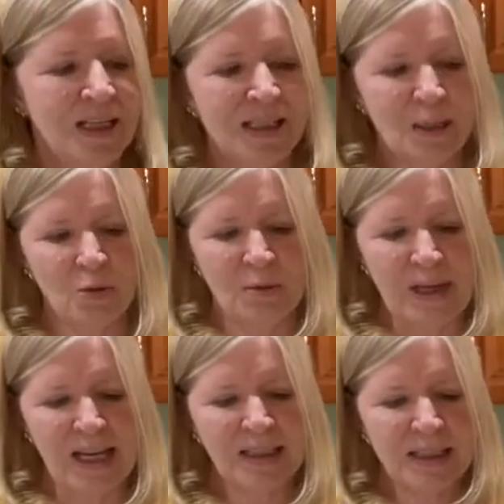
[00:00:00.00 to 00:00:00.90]
So we're
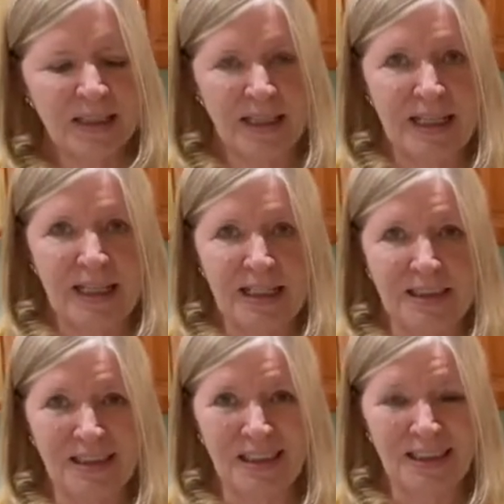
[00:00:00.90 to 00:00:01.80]
back,
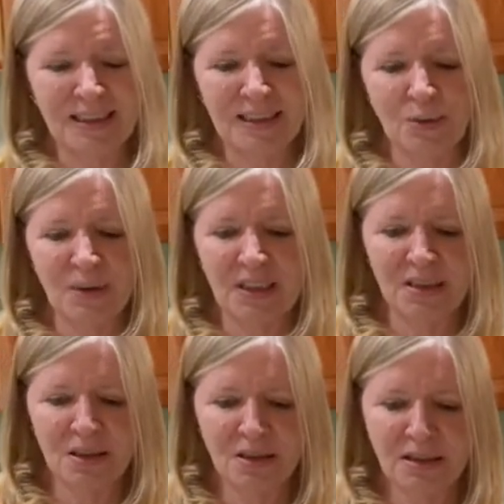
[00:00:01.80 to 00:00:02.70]
and this is what
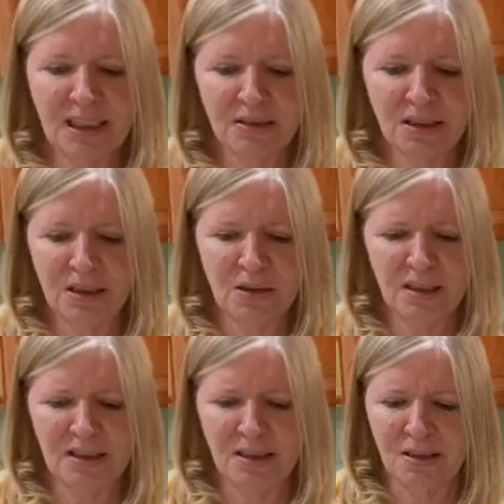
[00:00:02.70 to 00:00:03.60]
it turns out to.
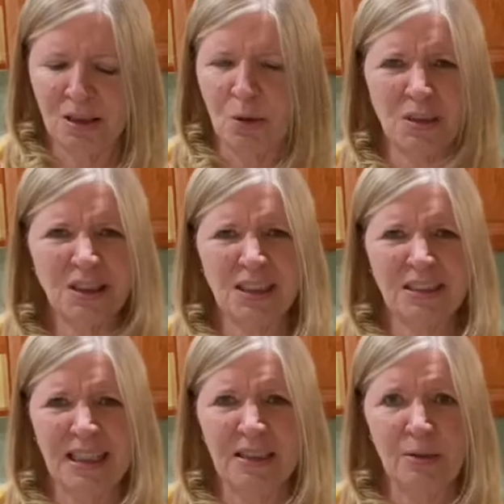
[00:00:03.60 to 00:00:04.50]
It squished it
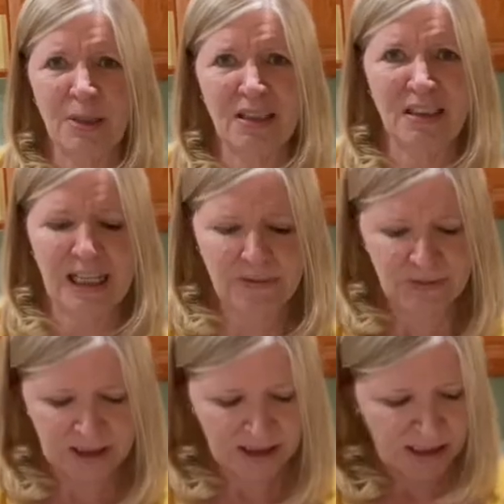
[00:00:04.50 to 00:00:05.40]
down about half
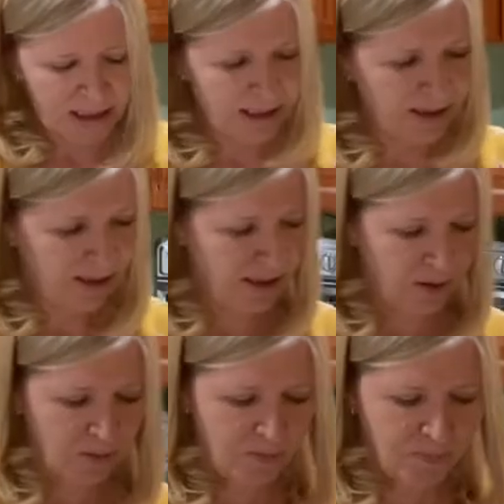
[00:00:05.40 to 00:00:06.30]
the size,
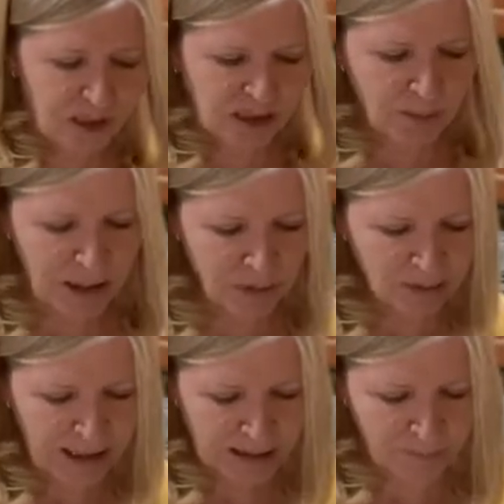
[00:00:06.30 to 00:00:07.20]
so that's about
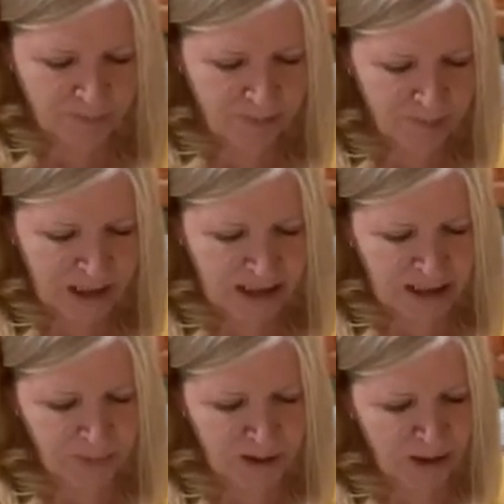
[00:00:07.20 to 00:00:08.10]
right. About a
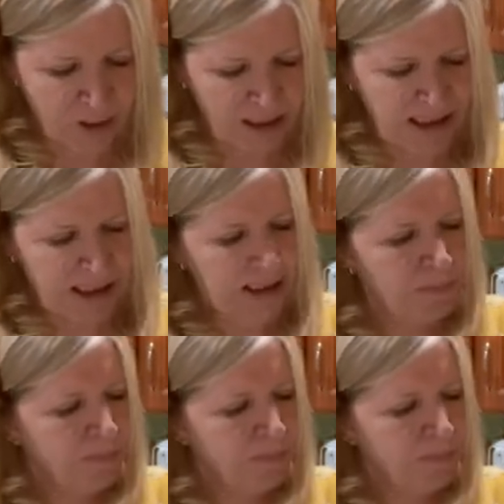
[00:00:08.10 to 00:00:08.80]
cup of zucchini.